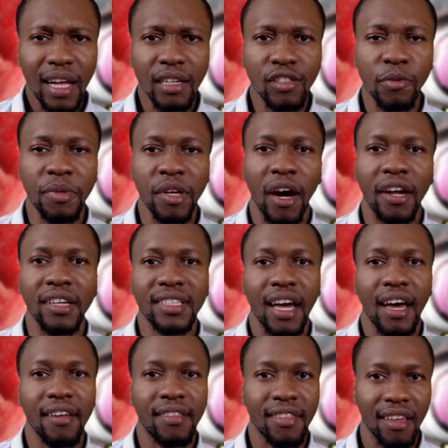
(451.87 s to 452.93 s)
to be honest,
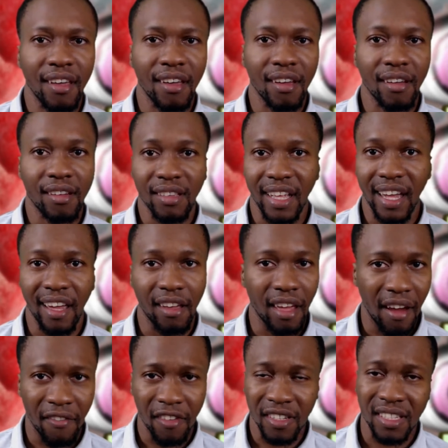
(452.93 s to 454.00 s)
I think, like,
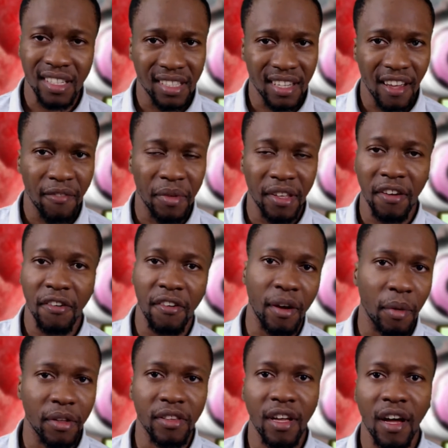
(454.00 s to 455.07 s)
ever since I've been hearing
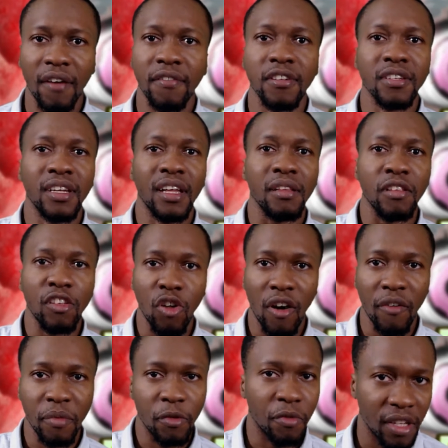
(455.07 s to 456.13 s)
about the novel and, you know,
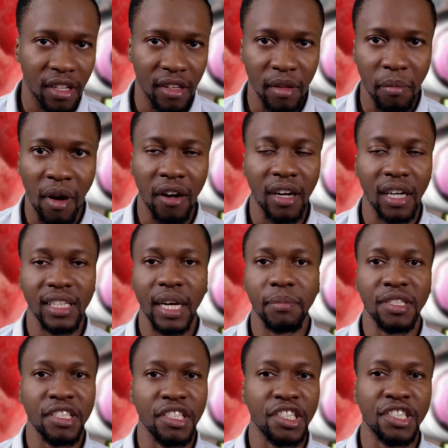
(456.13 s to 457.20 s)
I've been reading the manga
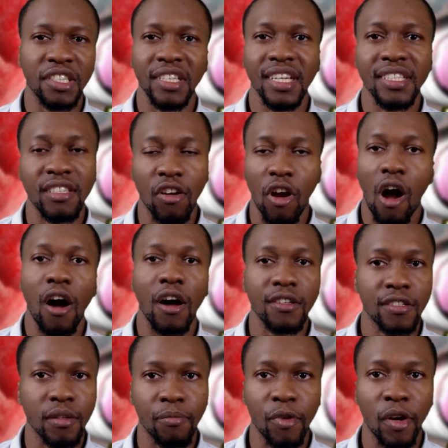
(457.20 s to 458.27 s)
adaptation, it's an
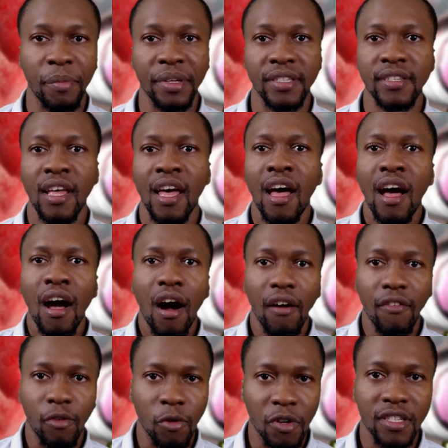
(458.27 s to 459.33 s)
awesome premise.
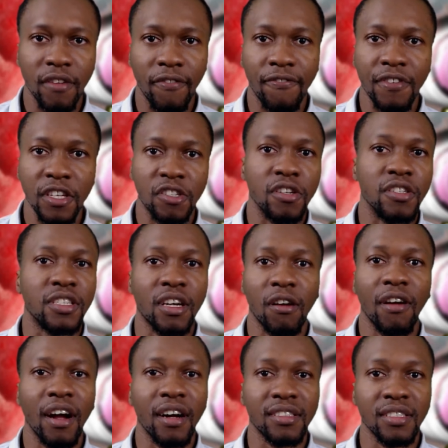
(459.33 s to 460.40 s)
Of course, it features
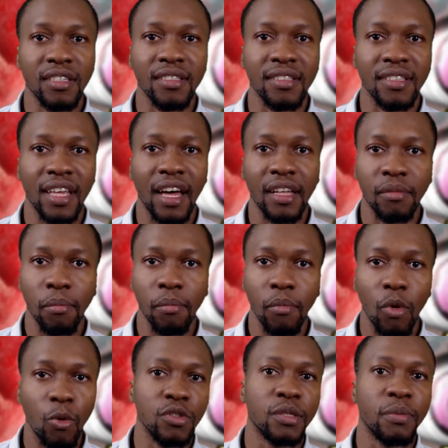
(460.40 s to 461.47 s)
characters that
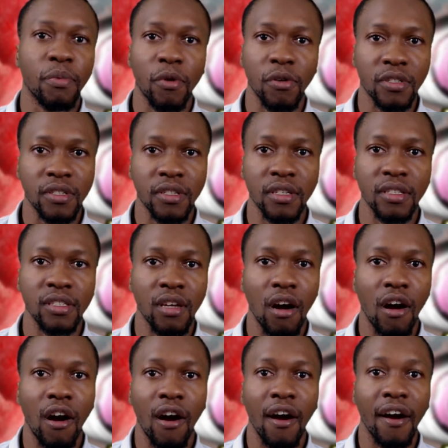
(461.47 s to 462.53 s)
most persons
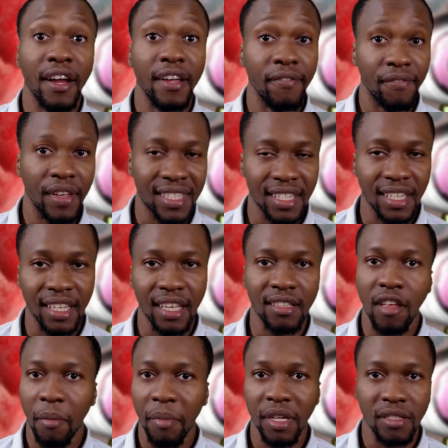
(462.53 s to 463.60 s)
are invested
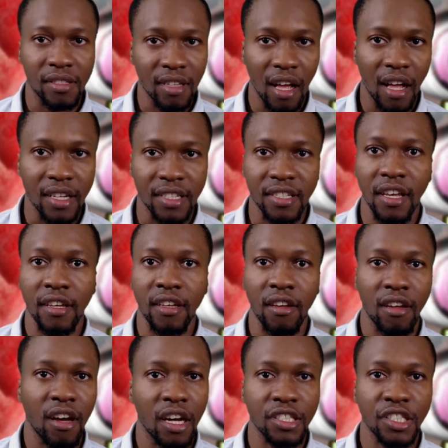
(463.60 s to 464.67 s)
in. I mean, Sasuke,
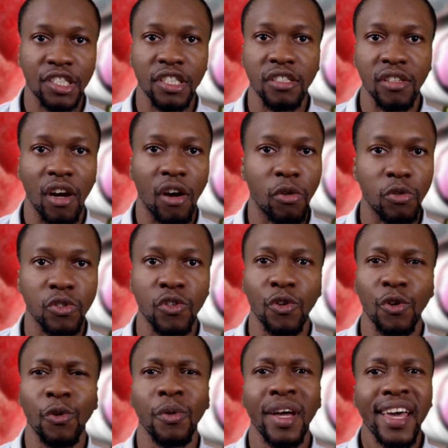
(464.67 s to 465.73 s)
Kakashi,
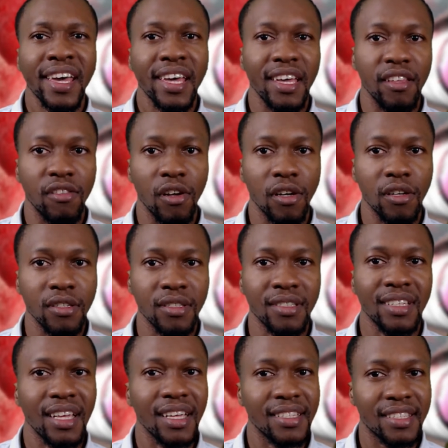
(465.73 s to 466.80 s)
Naruto. It
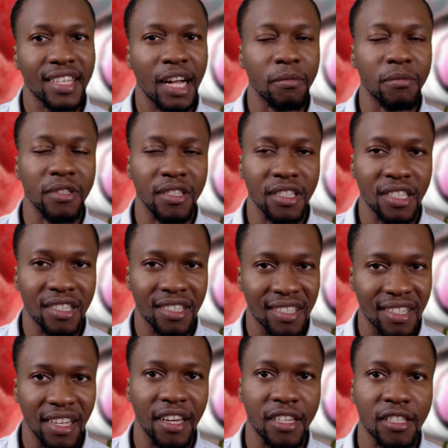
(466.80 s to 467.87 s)
does establish
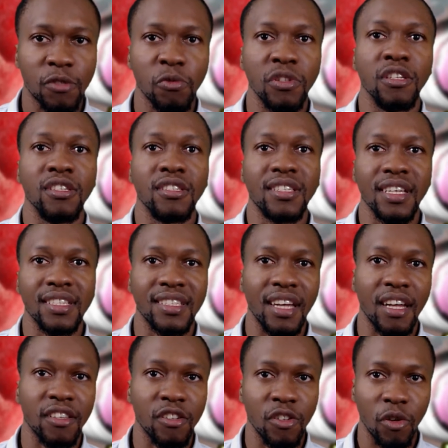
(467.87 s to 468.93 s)
stakes in the sense
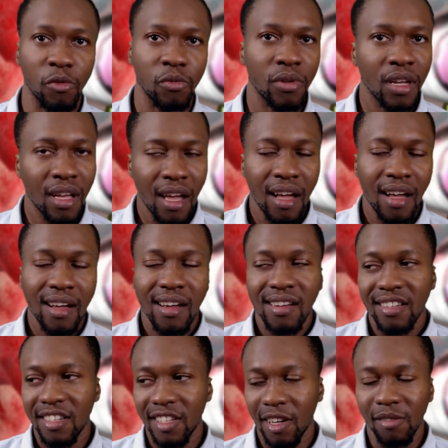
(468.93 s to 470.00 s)
that, you know,
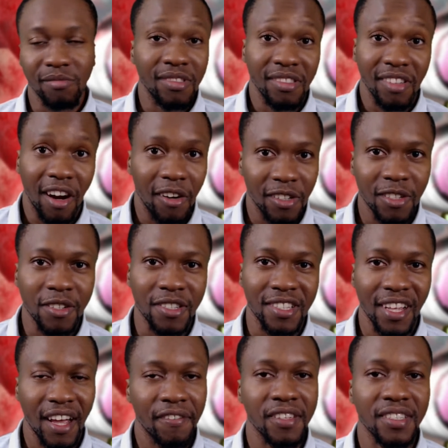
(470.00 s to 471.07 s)
Naruto's
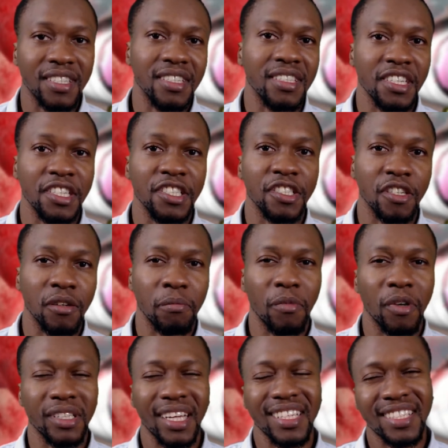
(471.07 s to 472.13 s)
life is in danger,
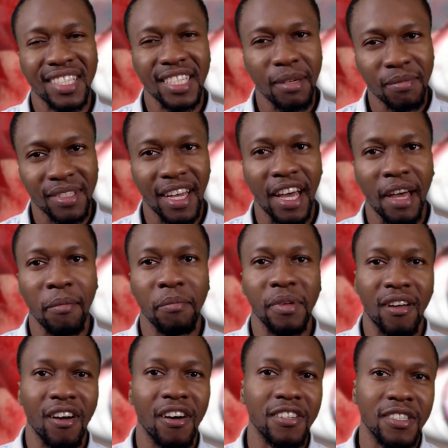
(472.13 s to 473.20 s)
but at the same time,
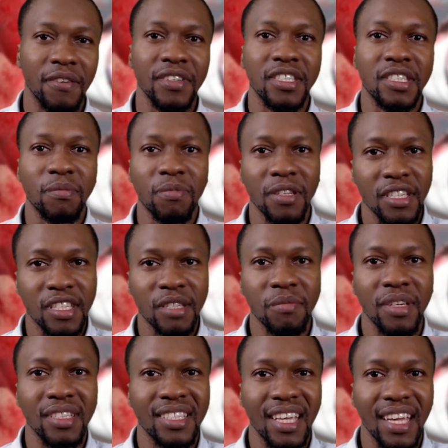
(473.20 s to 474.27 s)
because of its
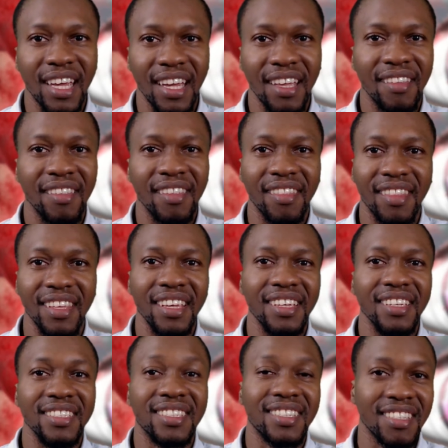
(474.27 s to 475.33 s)
placement in
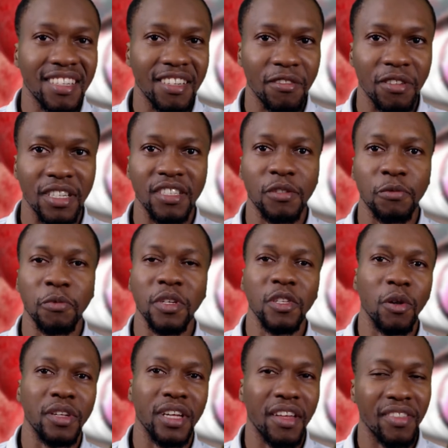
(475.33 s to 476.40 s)
the series, we
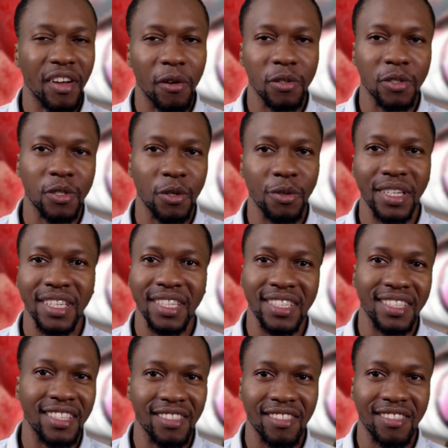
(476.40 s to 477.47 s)
know that Naruto
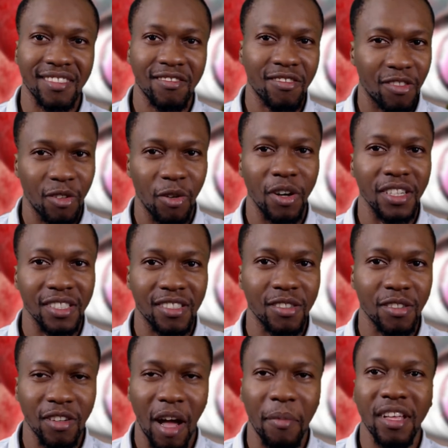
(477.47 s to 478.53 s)
isn't going
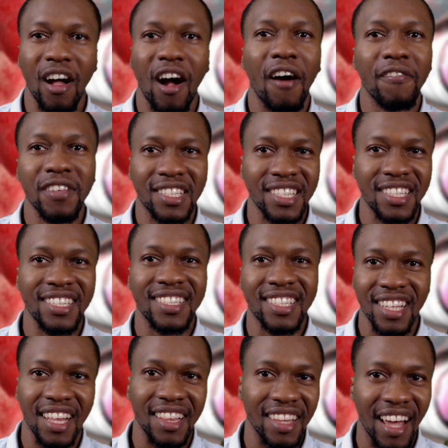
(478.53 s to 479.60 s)
to, I mean, obviously he's
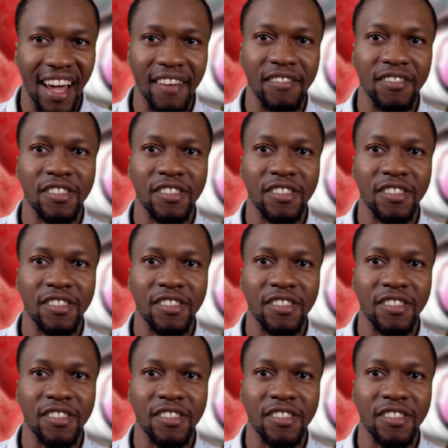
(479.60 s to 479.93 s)
still alive,